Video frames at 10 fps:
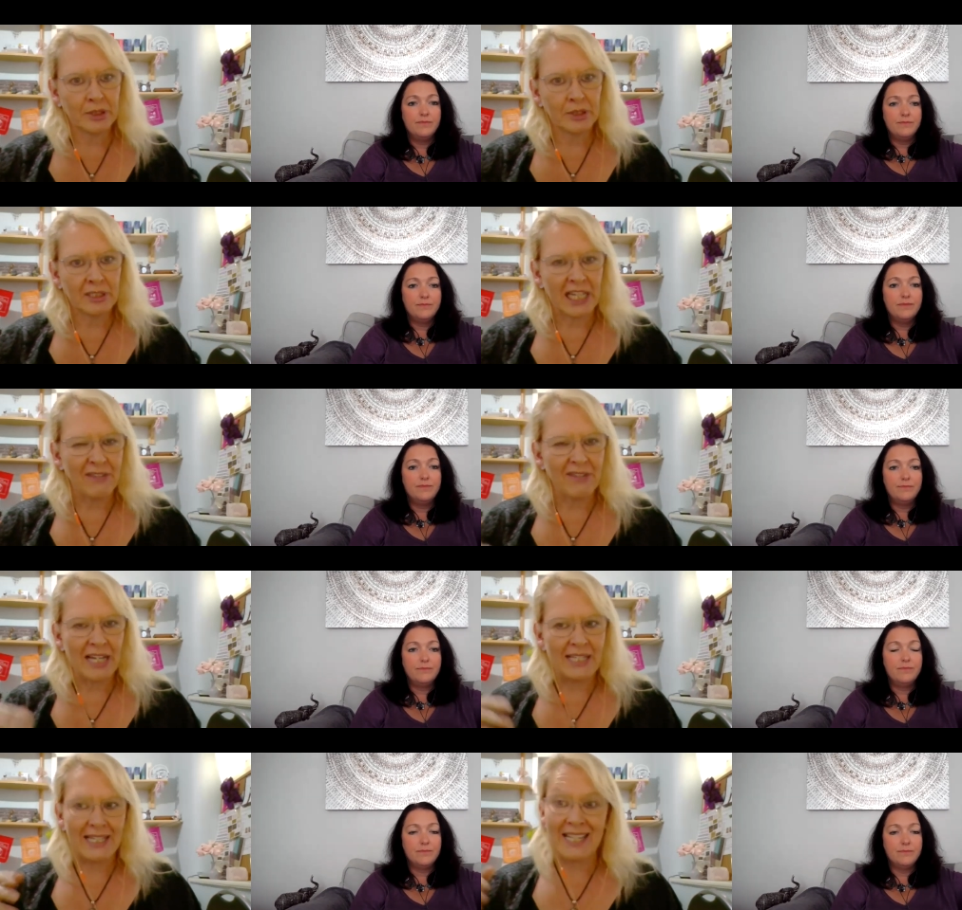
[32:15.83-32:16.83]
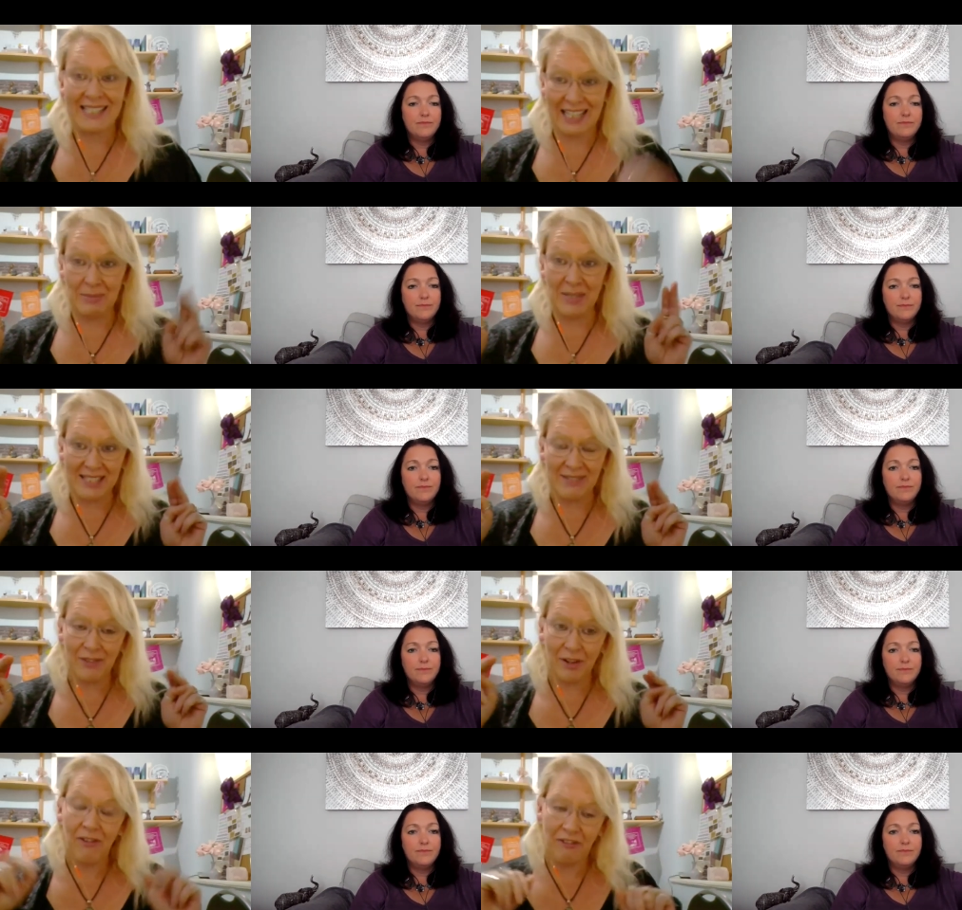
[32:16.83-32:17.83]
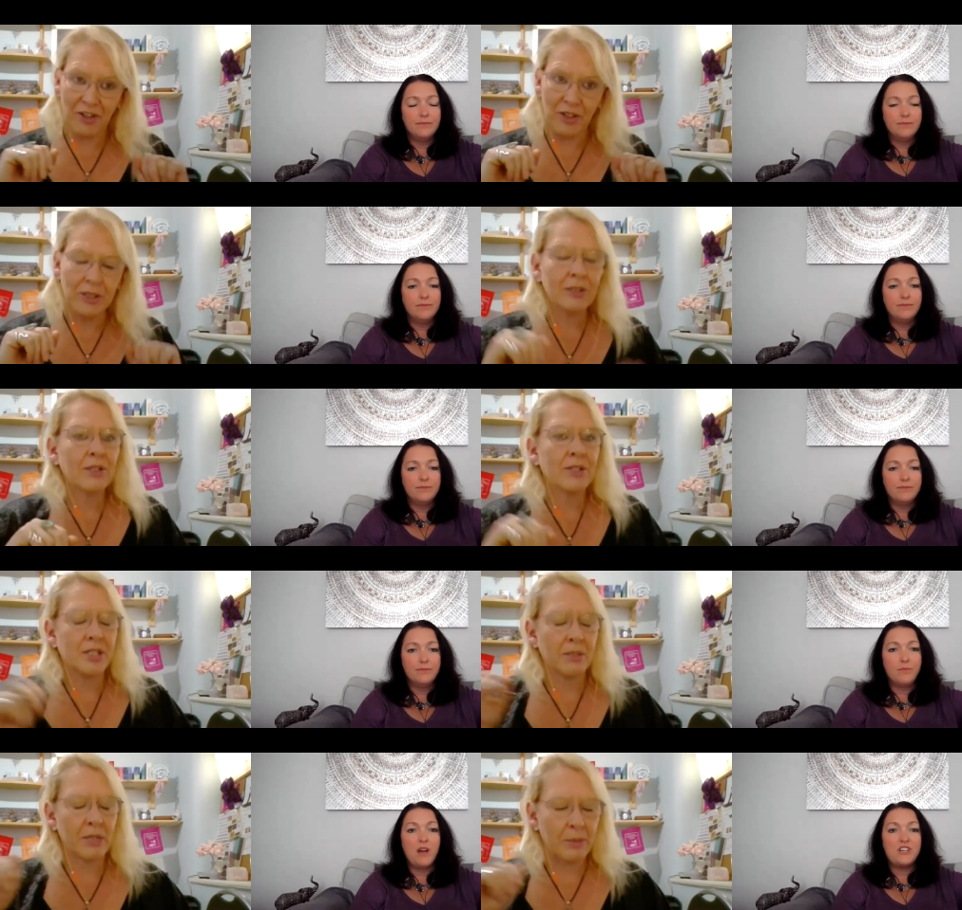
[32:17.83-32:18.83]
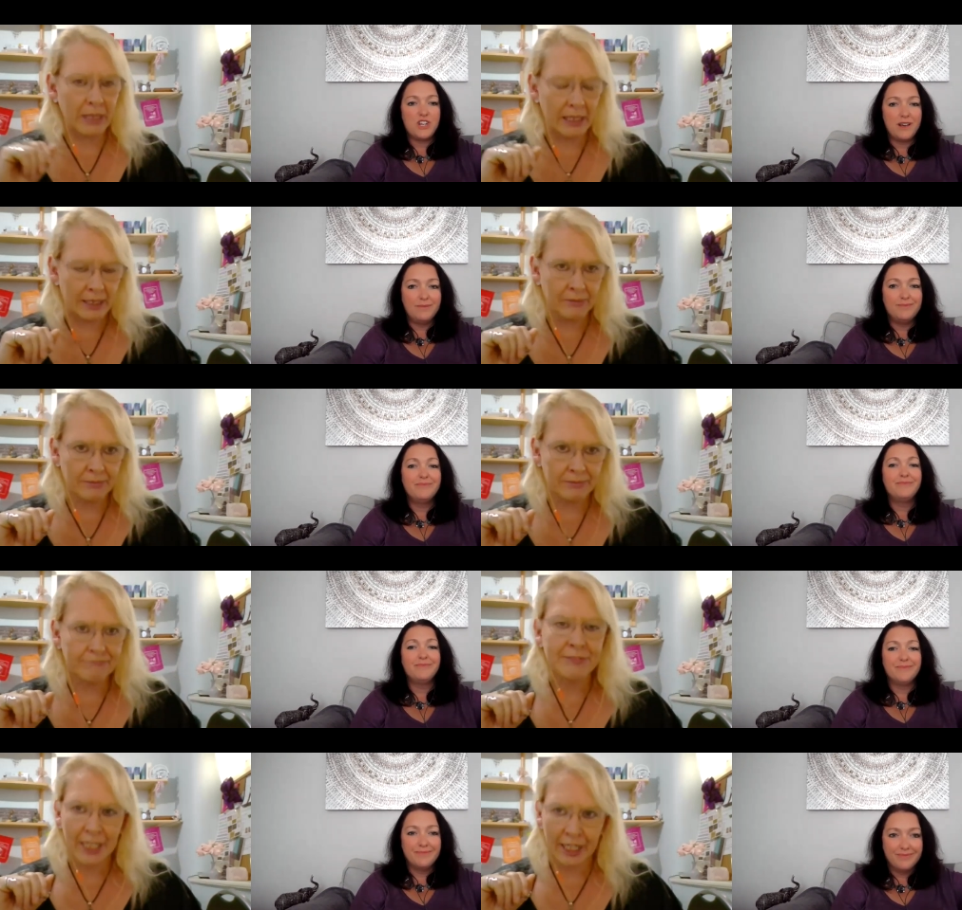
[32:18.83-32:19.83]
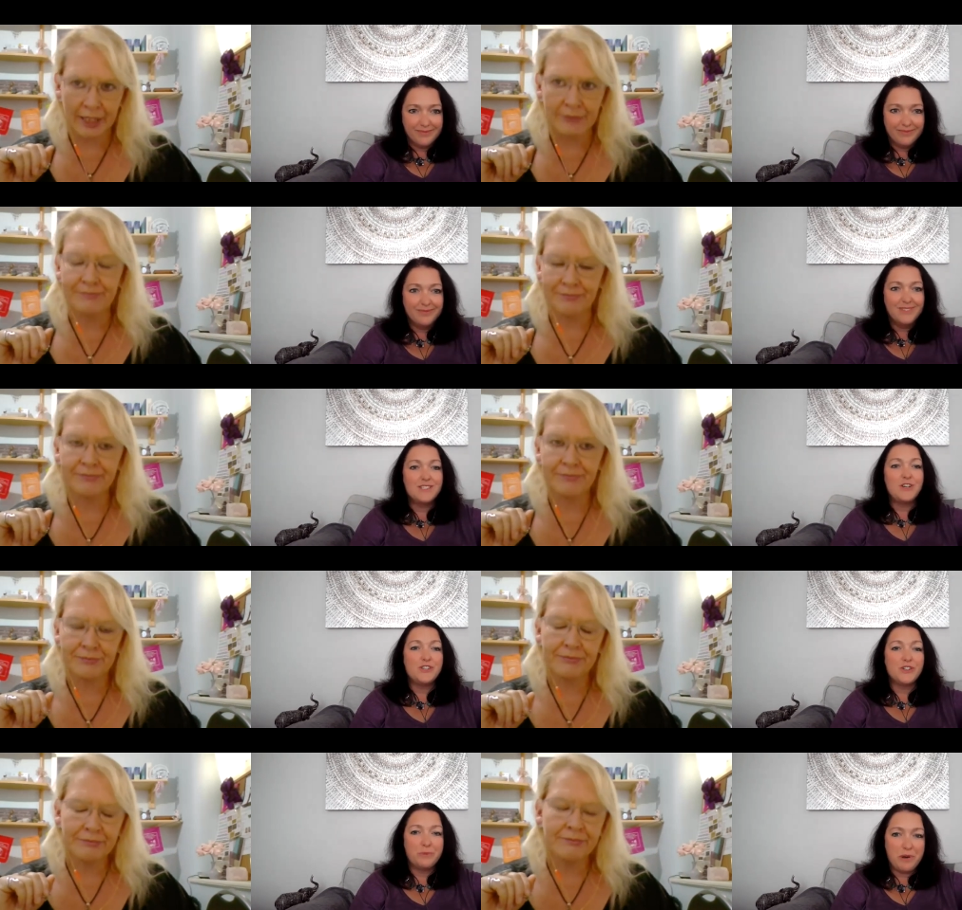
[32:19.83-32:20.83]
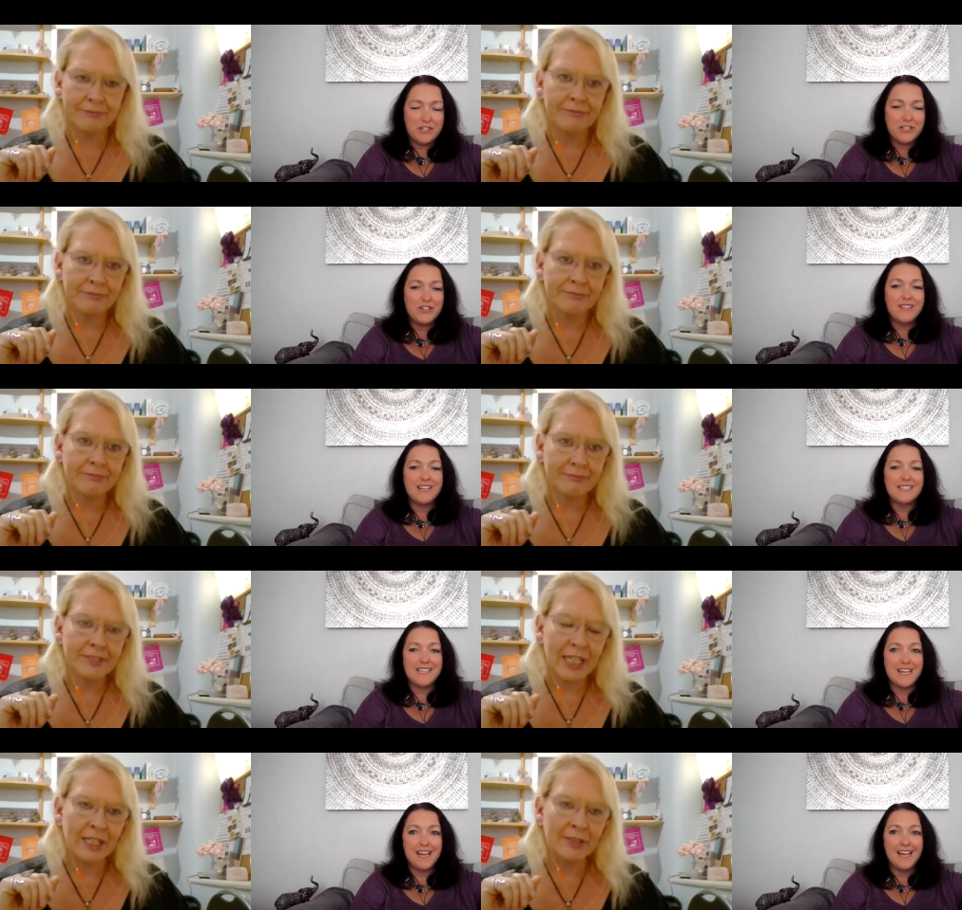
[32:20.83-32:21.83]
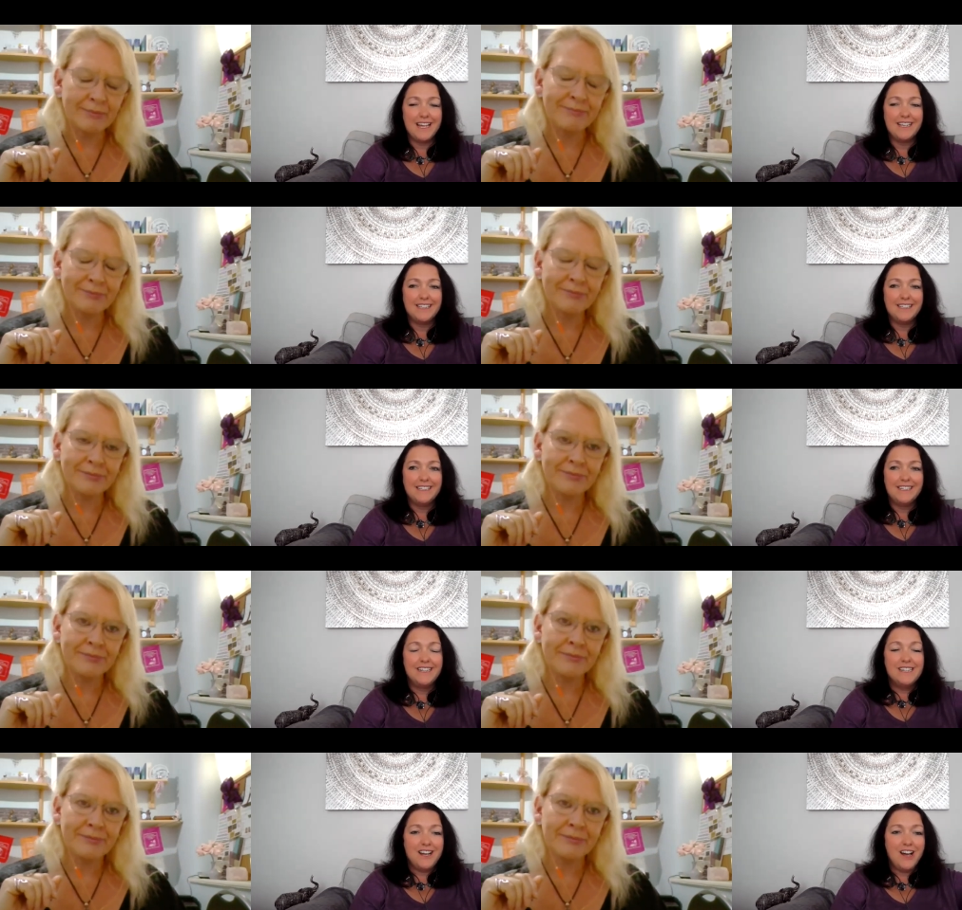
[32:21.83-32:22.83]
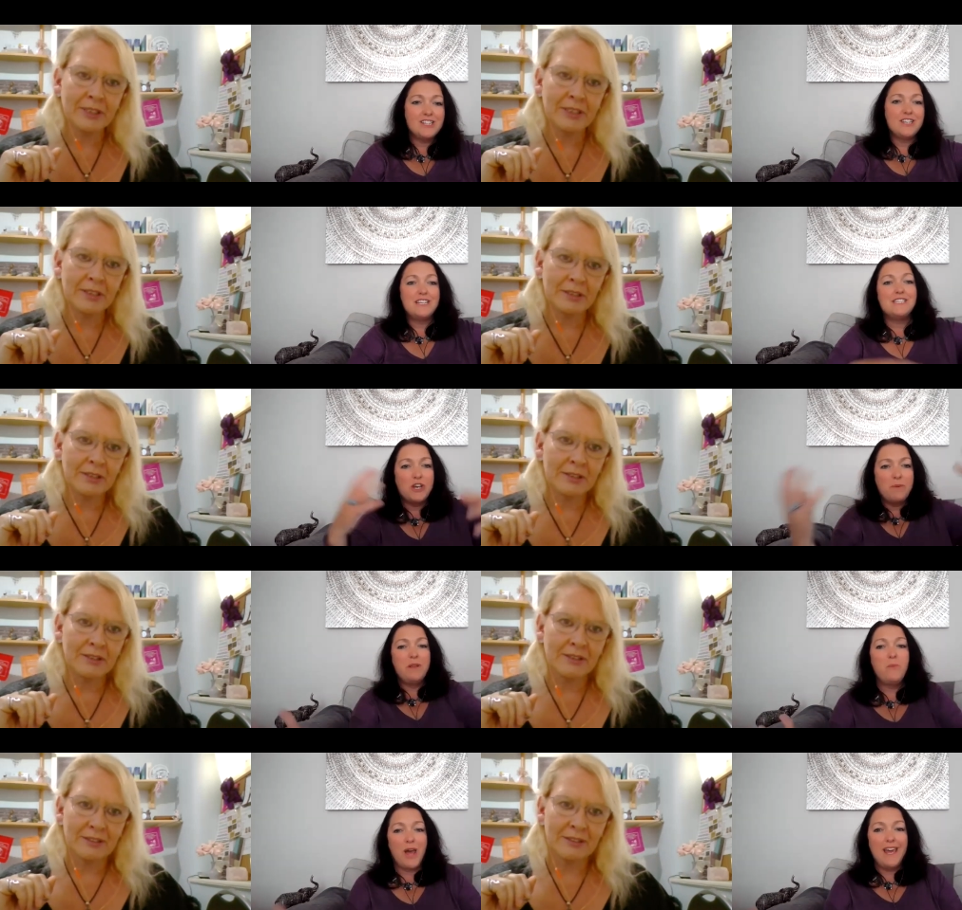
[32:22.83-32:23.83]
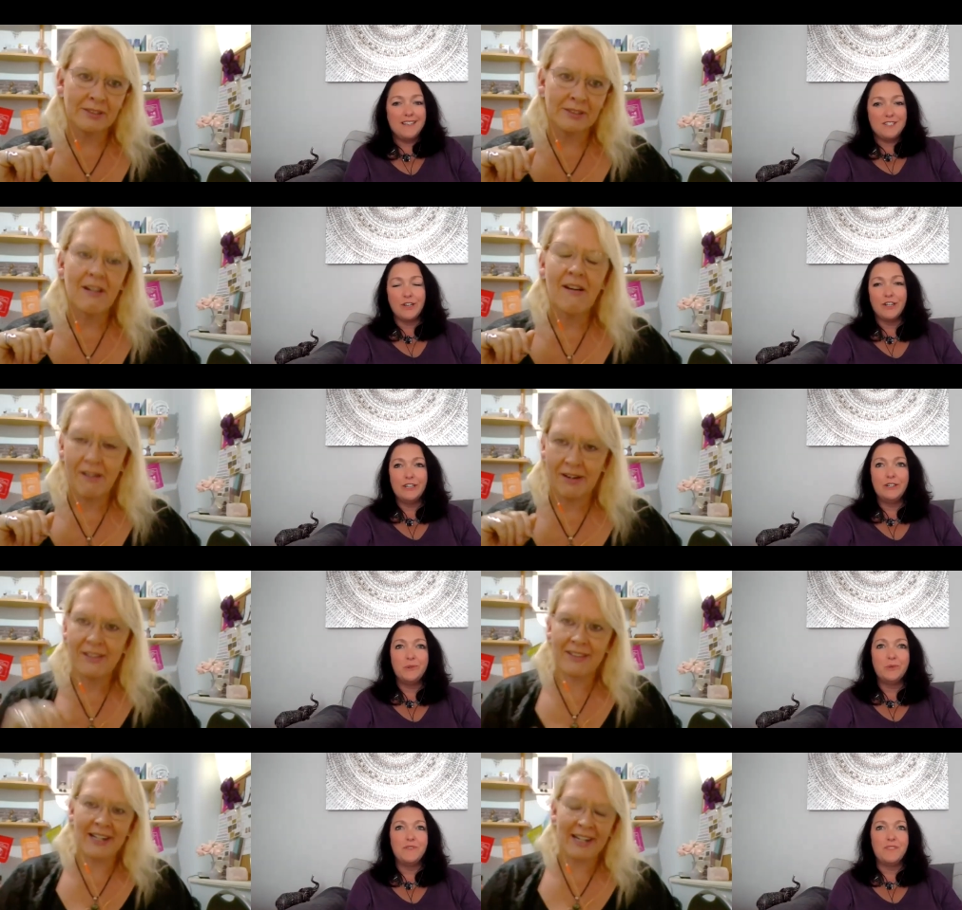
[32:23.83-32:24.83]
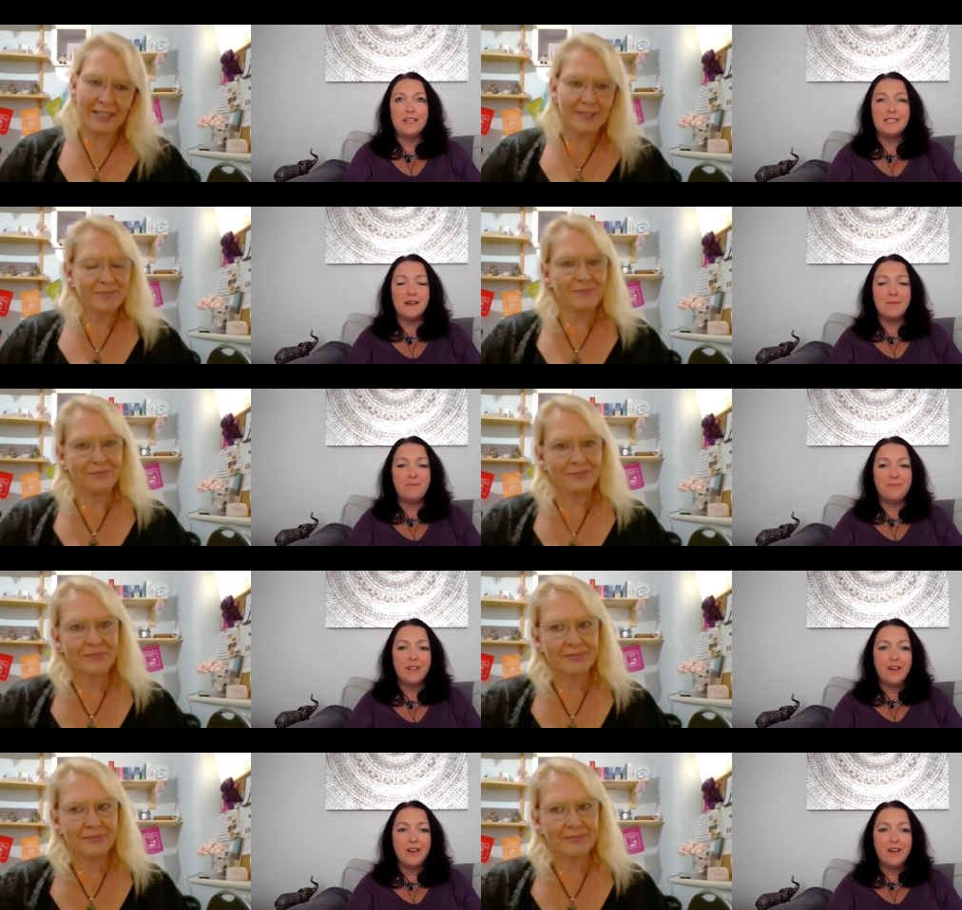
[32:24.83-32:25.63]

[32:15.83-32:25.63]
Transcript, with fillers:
Speaker 1: mm. kind of as, as elements of fun to manipulate pressure. yeah
Speaker 2: social pressure and things like yeah. that gosh so there's so many ways you can look at all of yeah. these um,